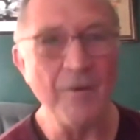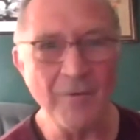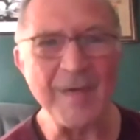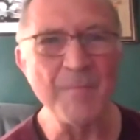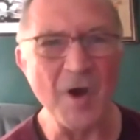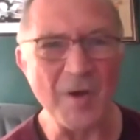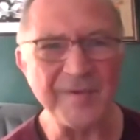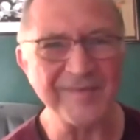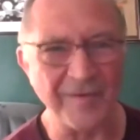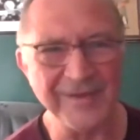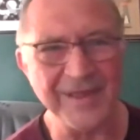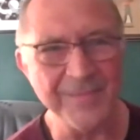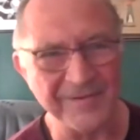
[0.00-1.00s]
well, there might be
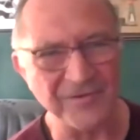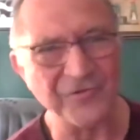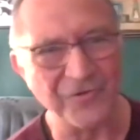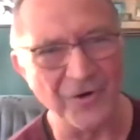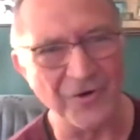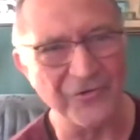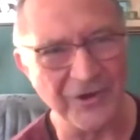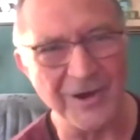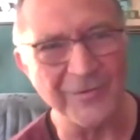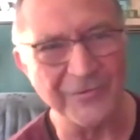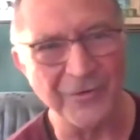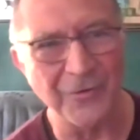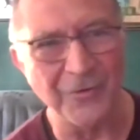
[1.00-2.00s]
something in this astrology
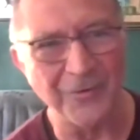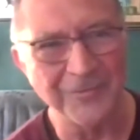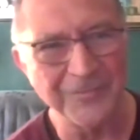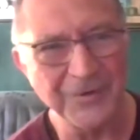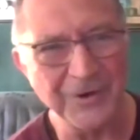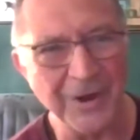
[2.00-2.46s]
after all,